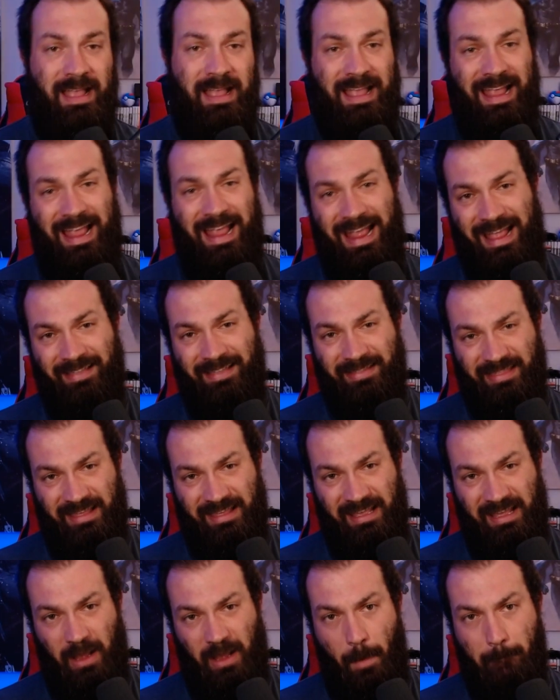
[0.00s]
in
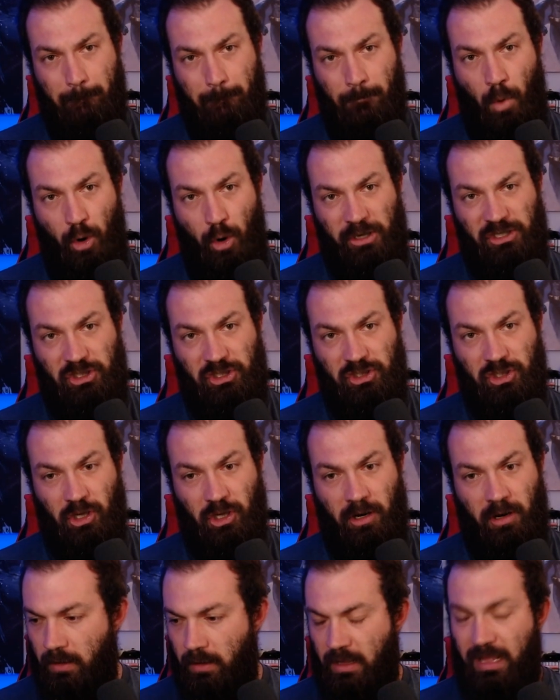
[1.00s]
the
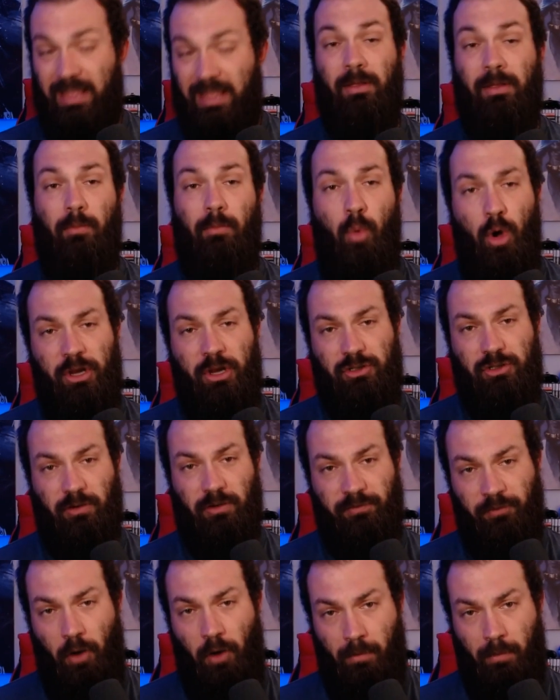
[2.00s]
moisture
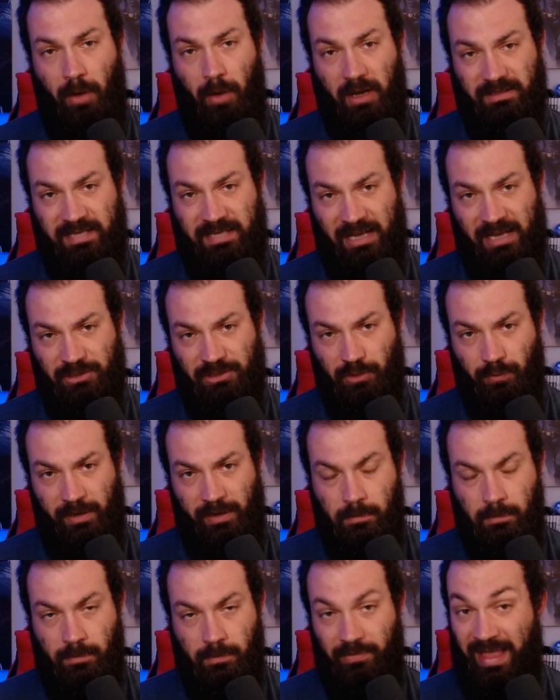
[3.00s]
farm on
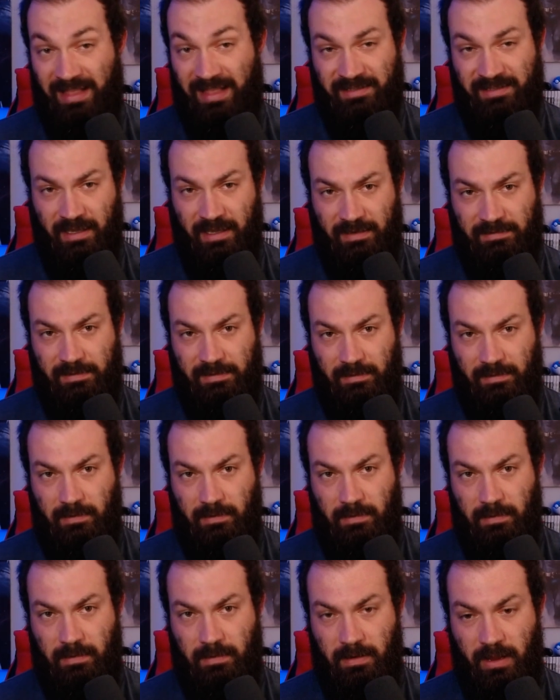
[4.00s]
Tatooine. That's it.
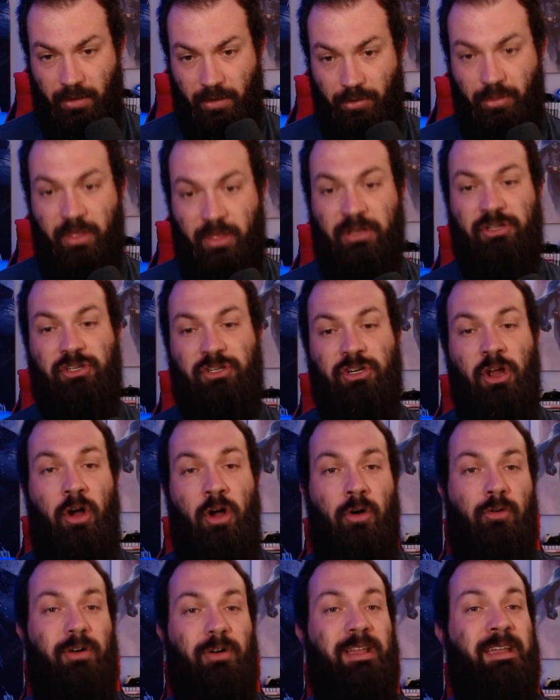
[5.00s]
This
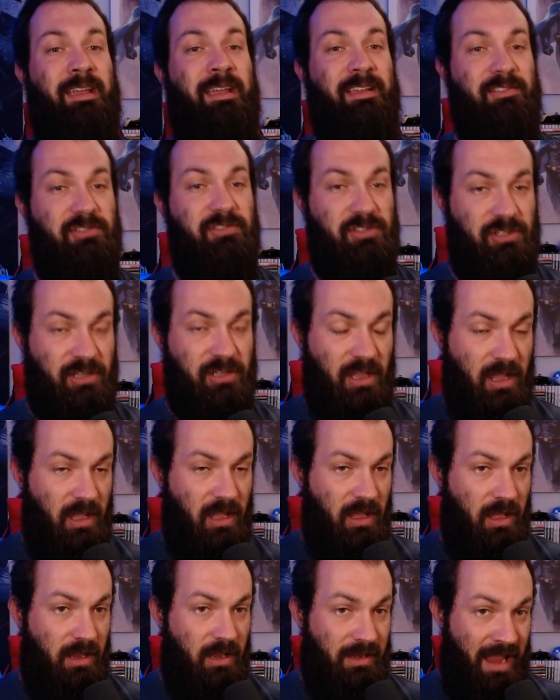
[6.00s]
show is
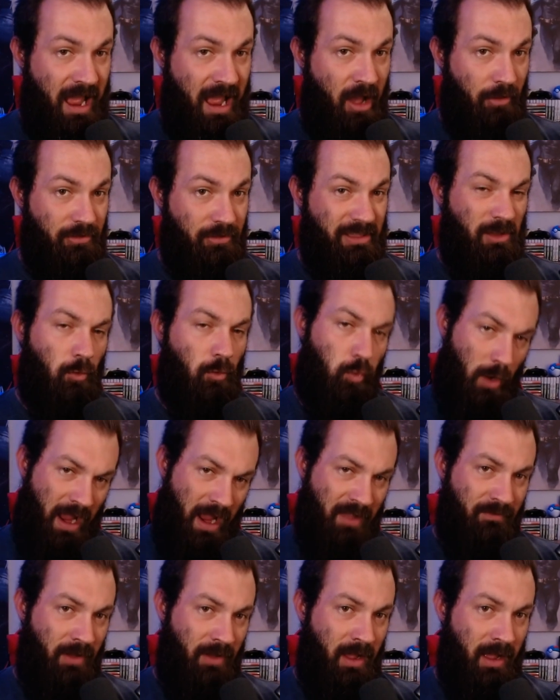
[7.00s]
now the
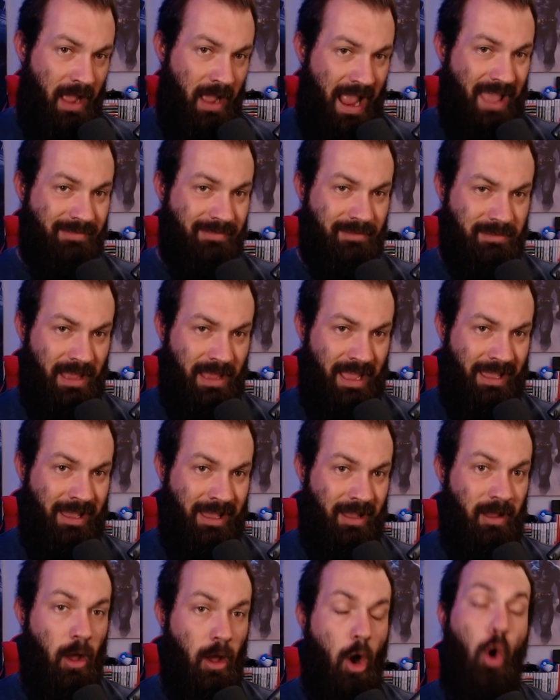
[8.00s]
Reva and
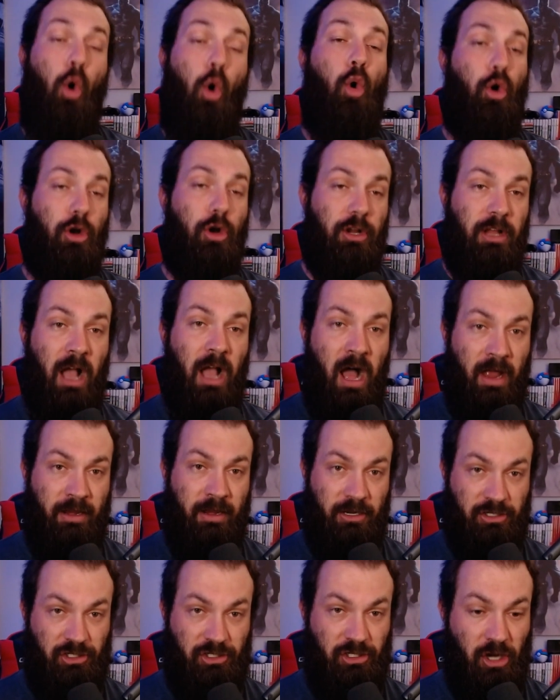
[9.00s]
Leia
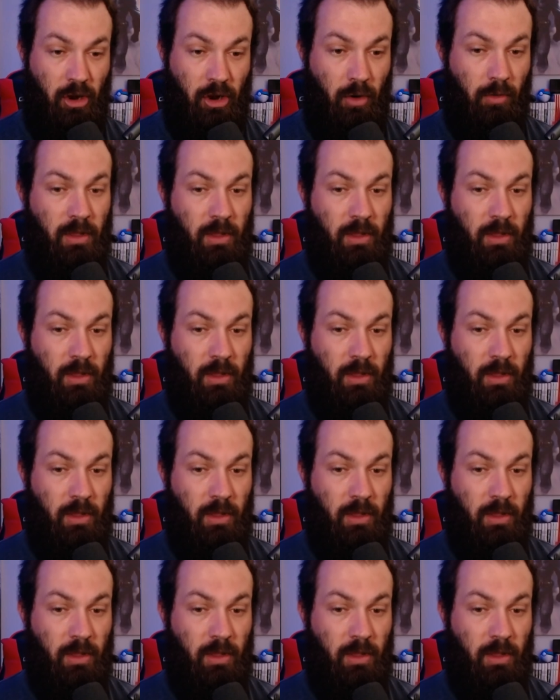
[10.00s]
Organa show.